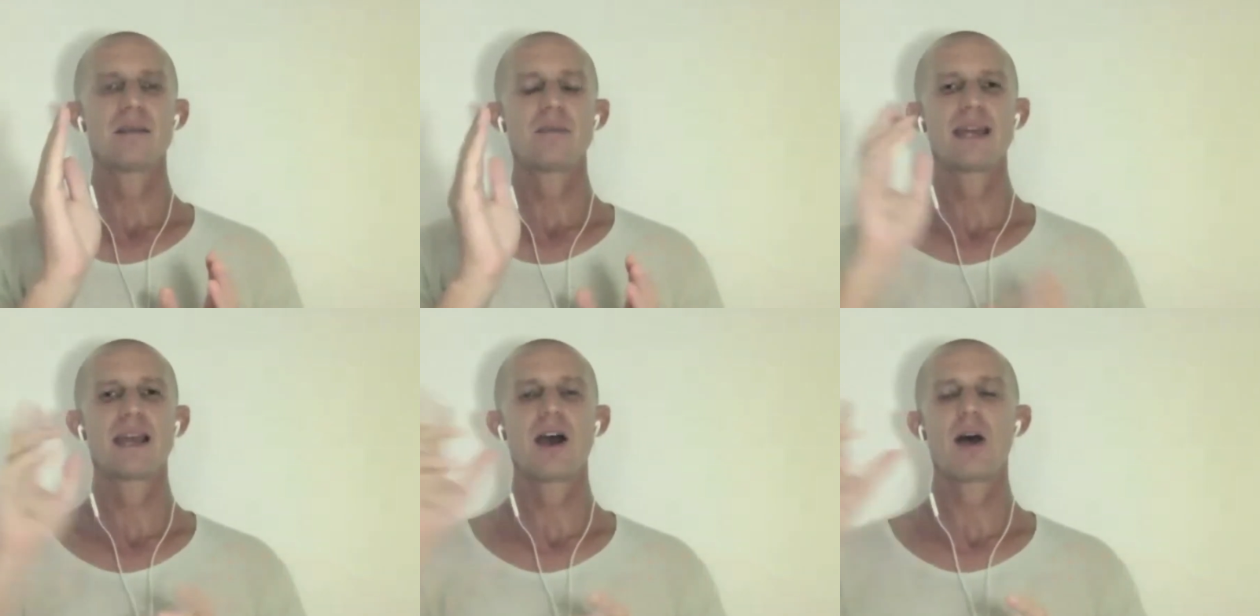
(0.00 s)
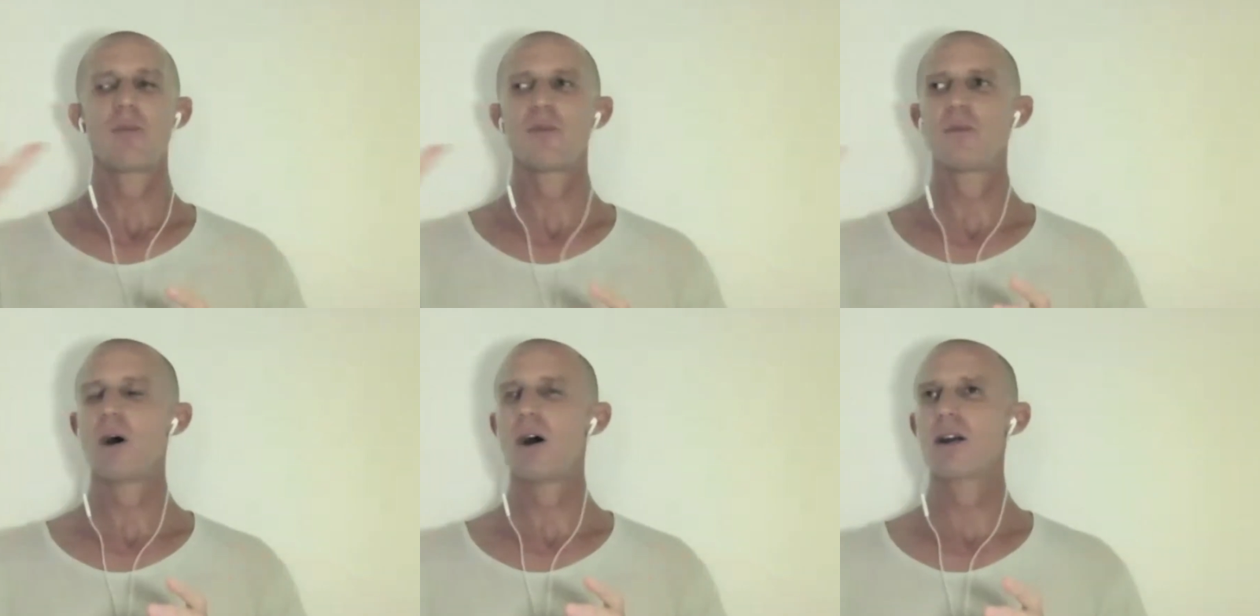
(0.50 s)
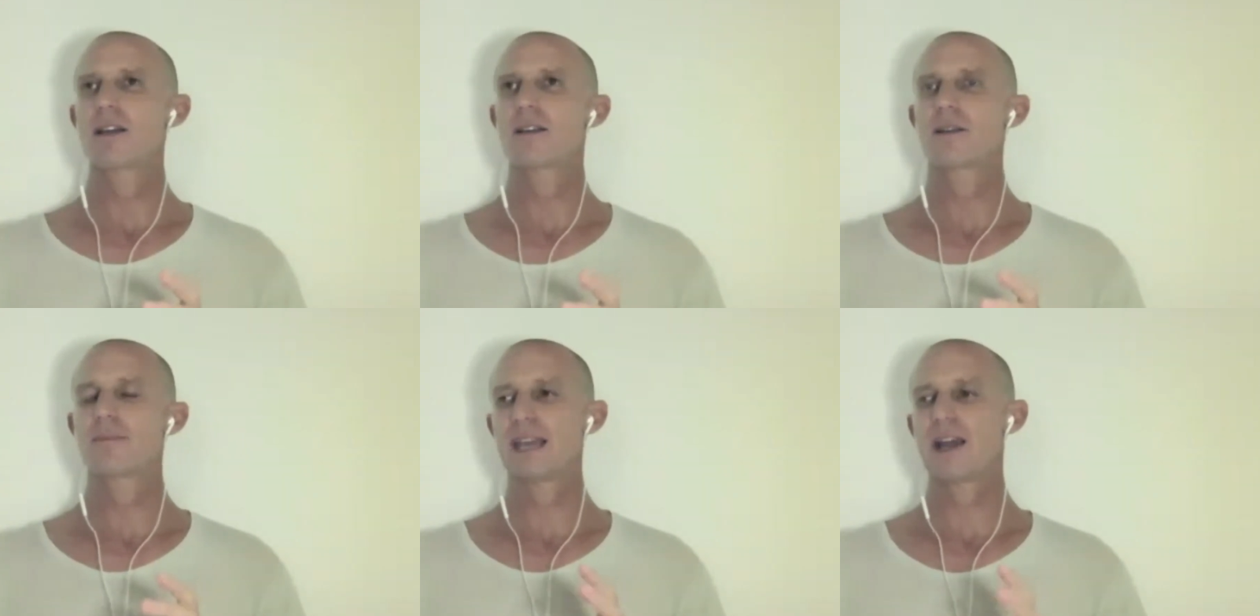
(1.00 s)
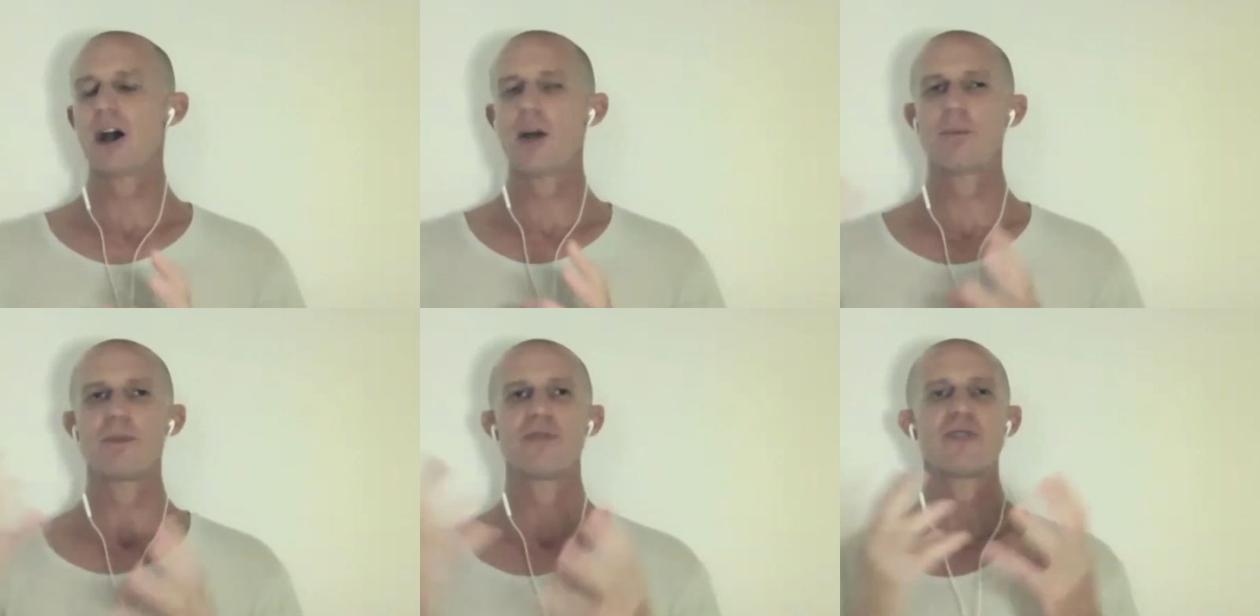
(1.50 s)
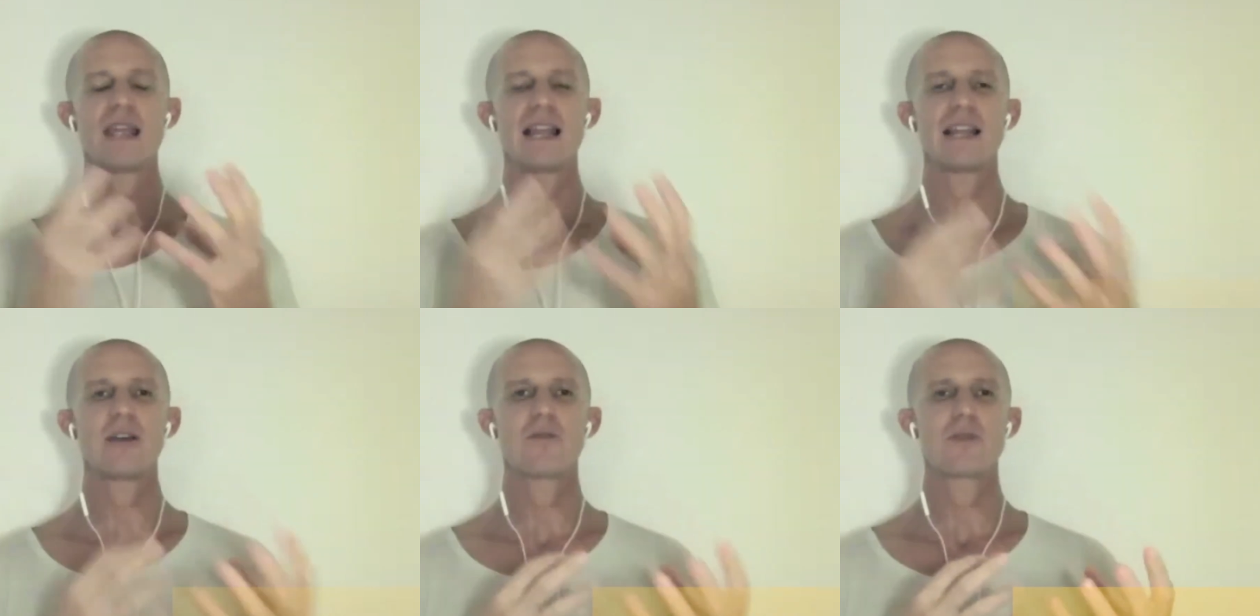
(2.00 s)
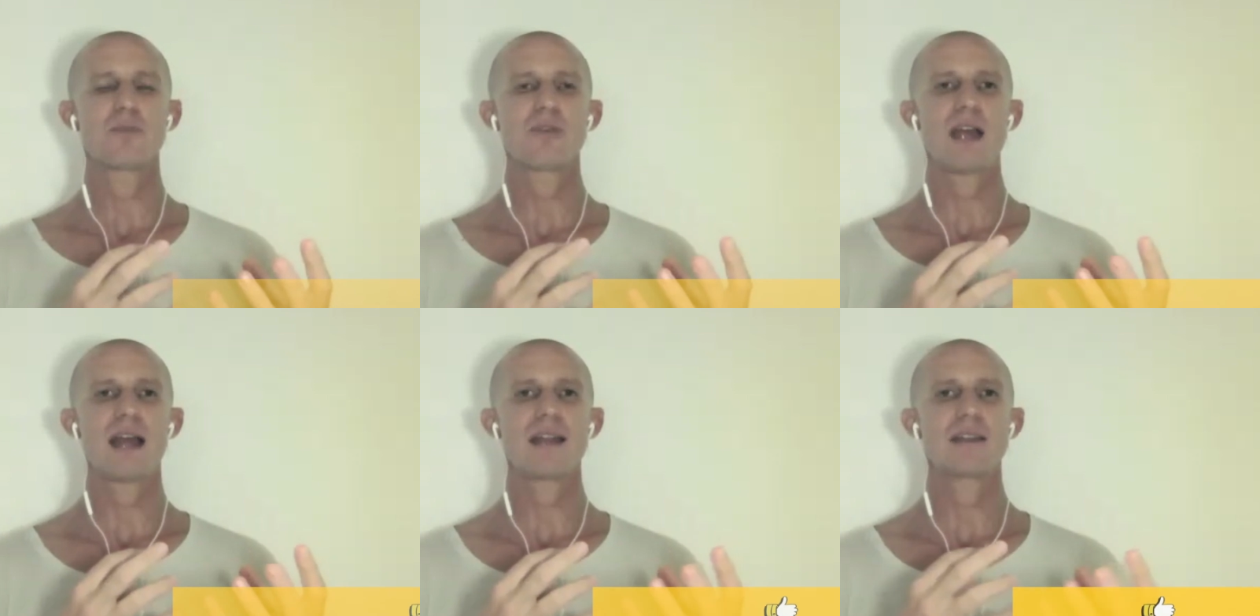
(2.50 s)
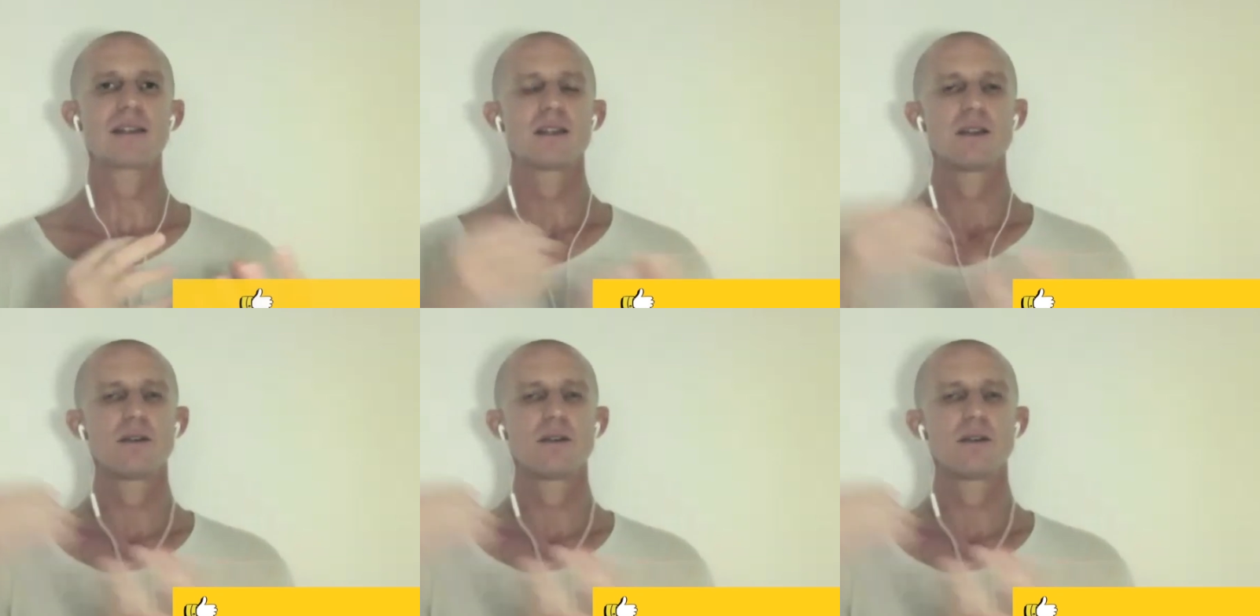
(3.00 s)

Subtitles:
pick up the feeling of the brand